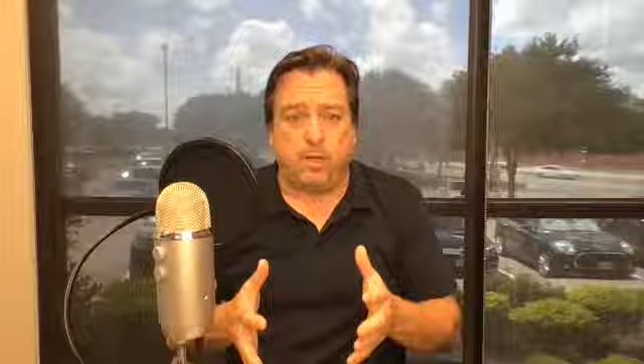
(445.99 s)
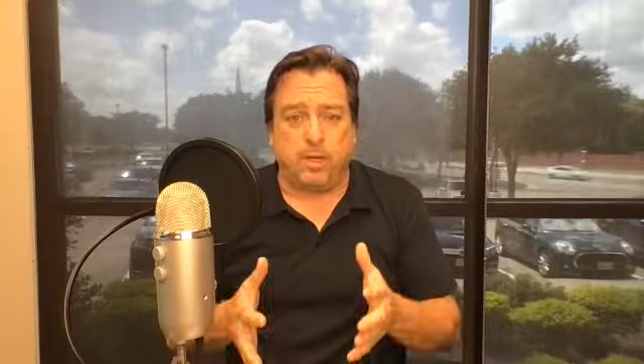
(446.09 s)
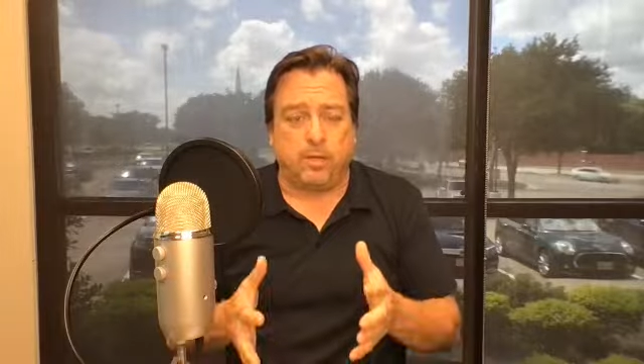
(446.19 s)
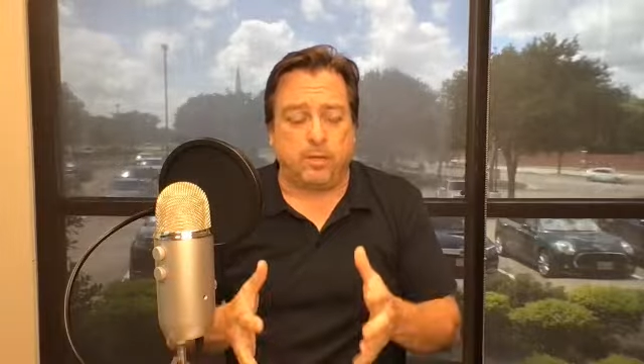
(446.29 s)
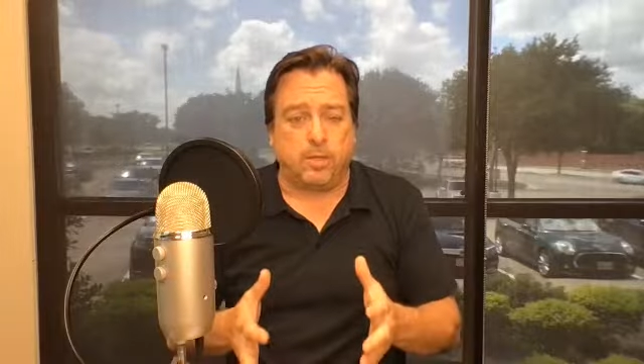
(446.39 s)

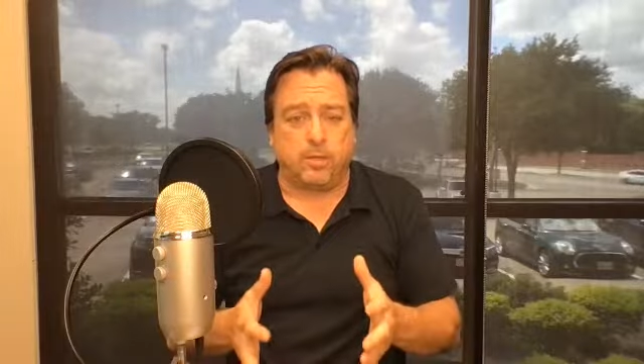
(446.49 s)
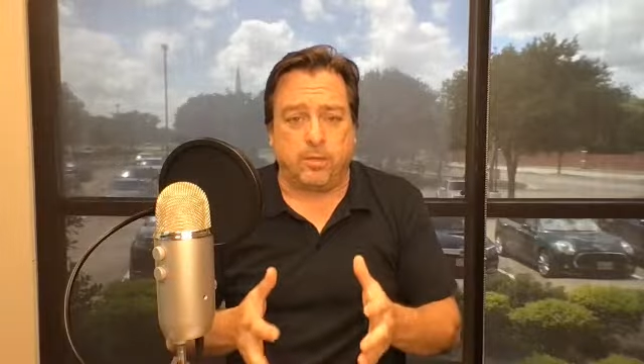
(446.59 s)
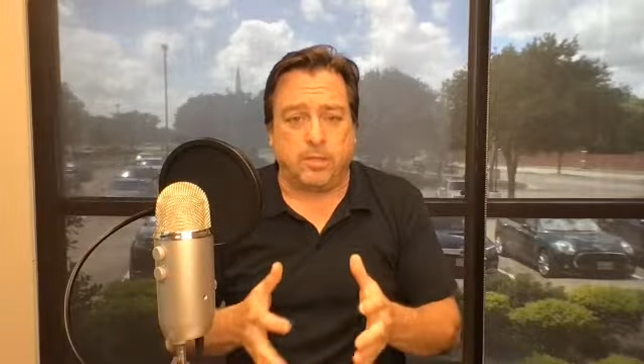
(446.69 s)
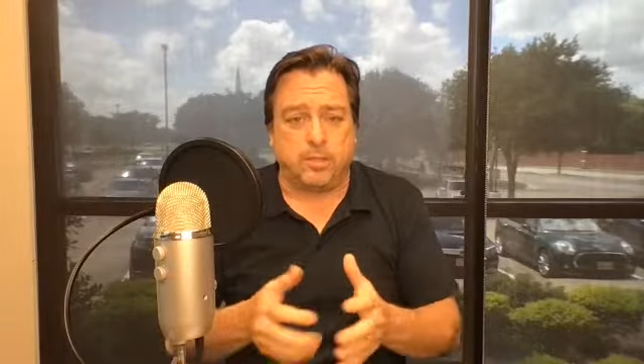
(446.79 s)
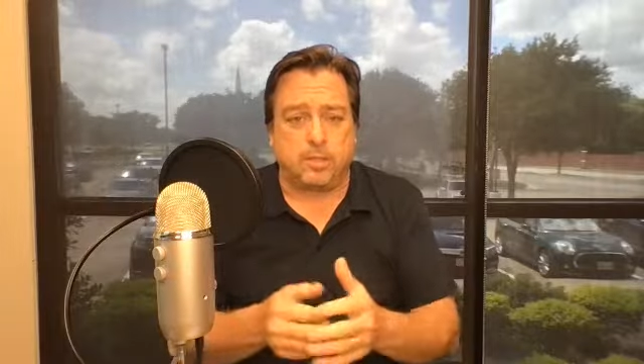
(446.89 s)
Uh, go to
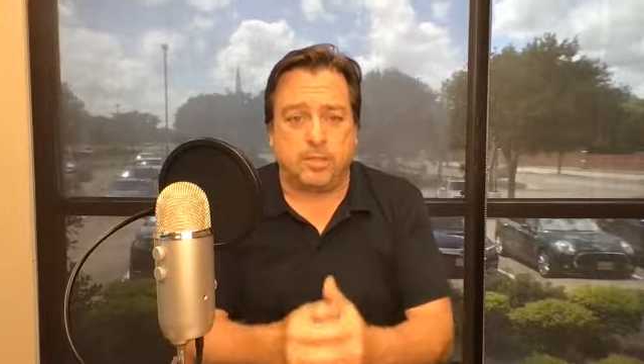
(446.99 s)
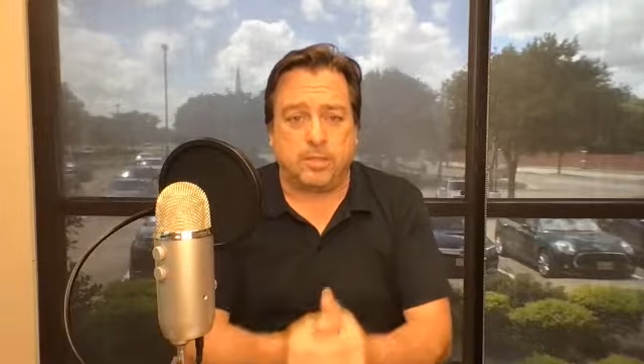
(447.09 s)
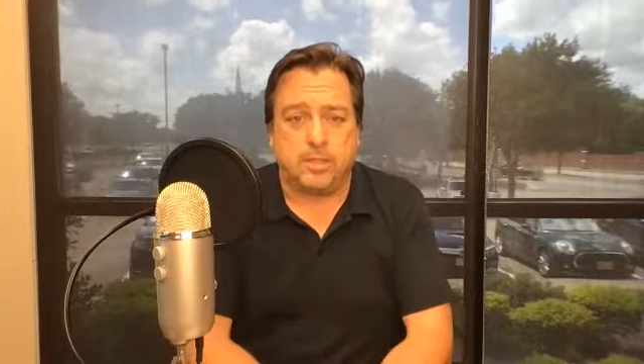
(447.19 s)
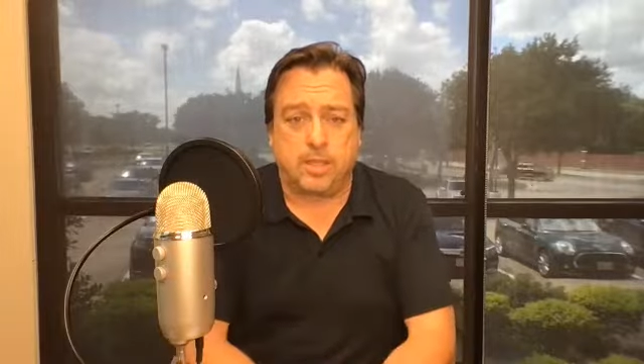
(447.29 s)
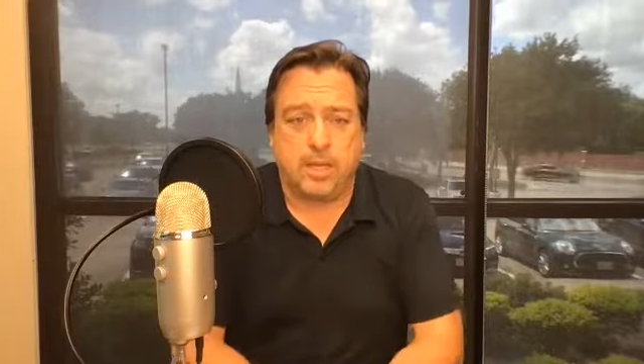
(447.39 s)
this oh, wow.
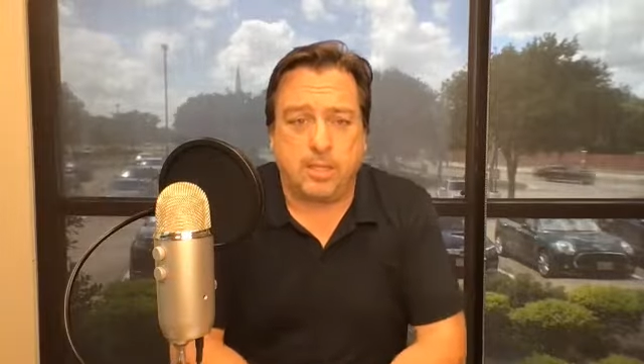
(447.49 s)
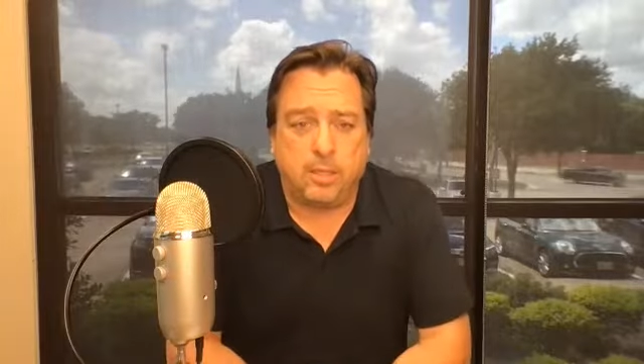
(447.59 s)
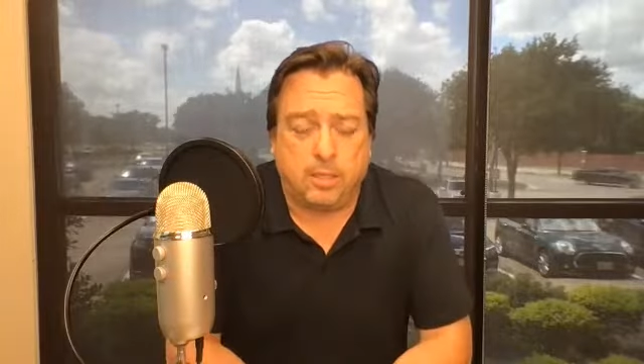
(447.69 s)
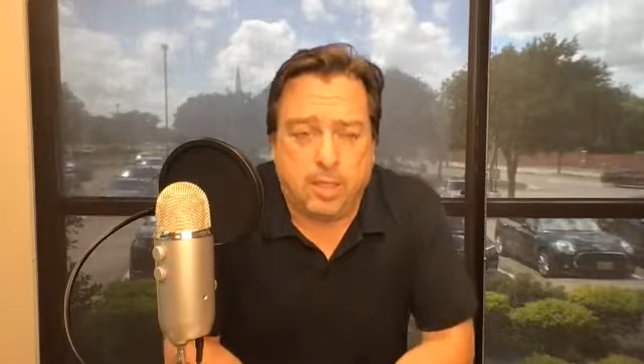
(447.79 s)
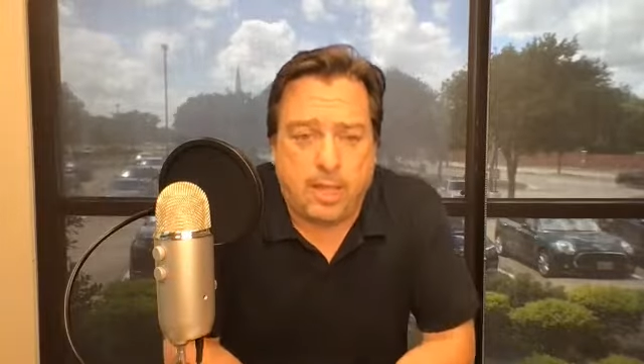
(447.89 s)
this site.
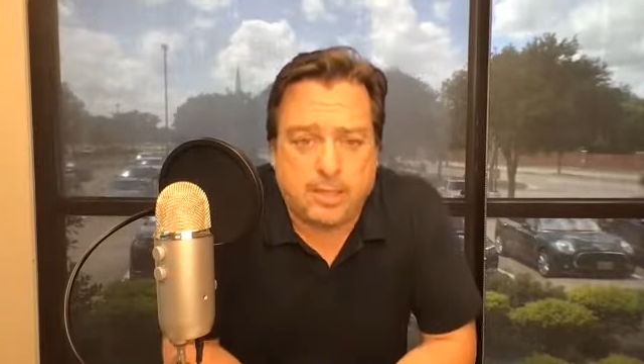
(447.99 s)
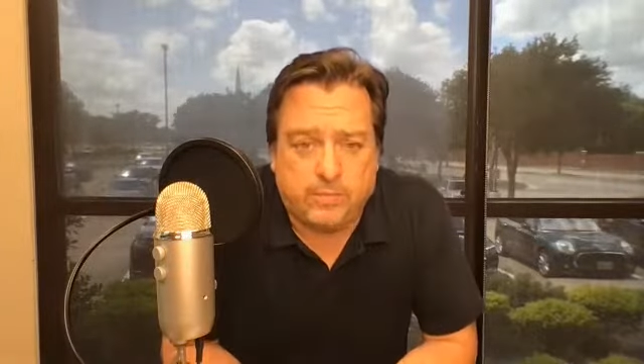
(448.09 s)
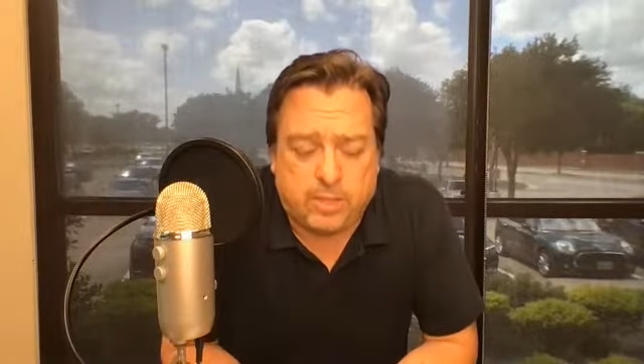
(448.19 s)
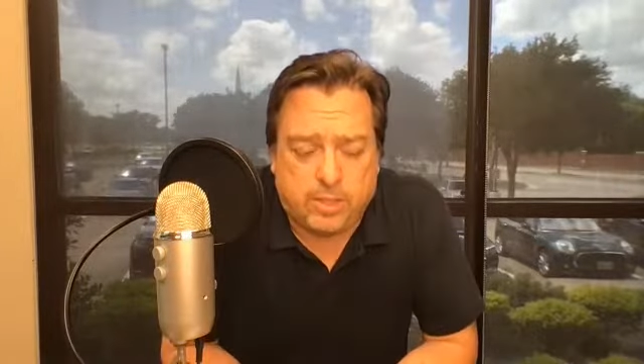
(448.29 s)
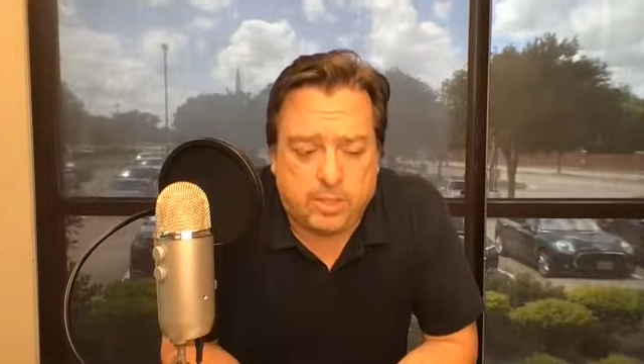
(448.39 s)
Lots
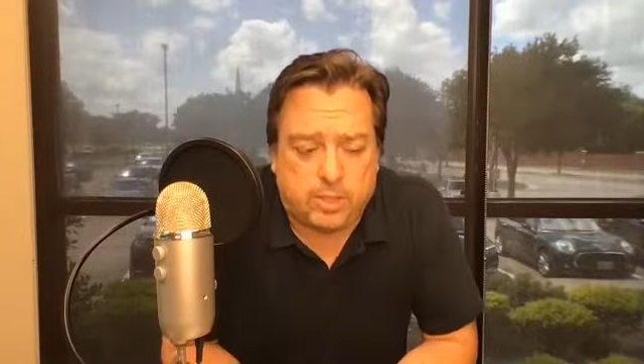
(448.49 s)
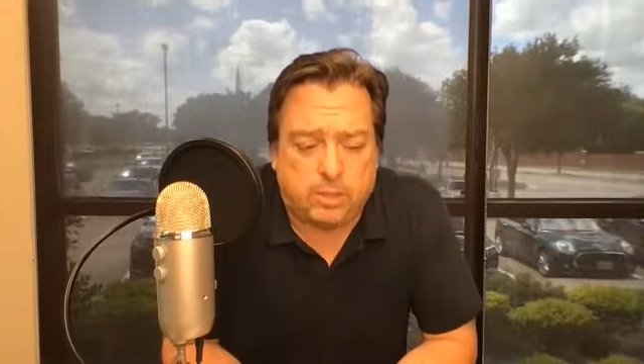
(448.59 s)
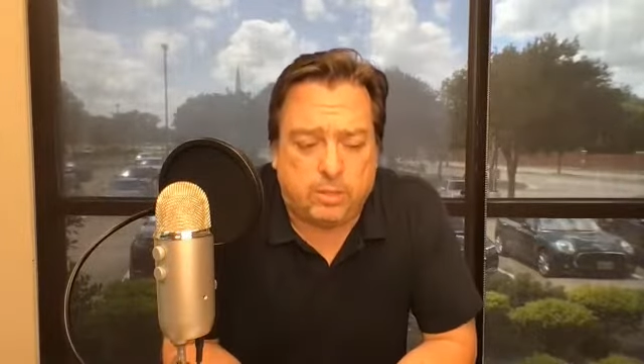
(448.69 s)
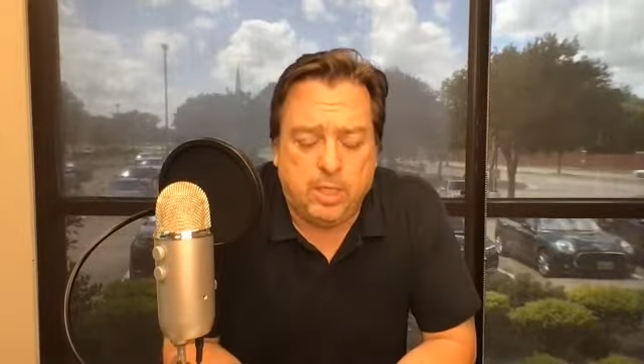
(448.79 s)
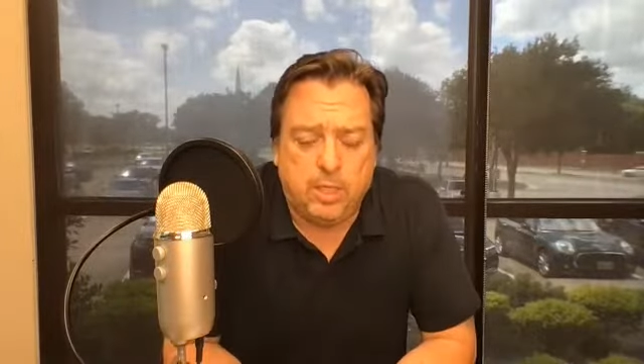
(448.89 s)
of
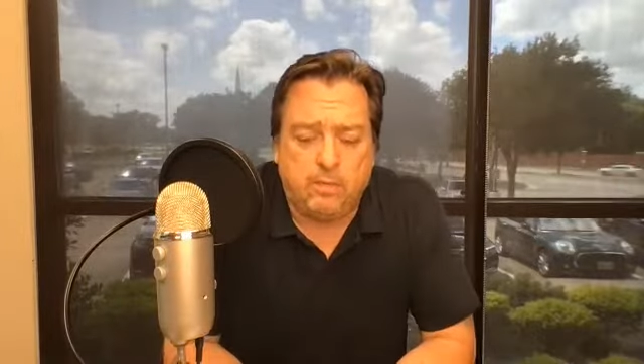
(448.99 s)
attention.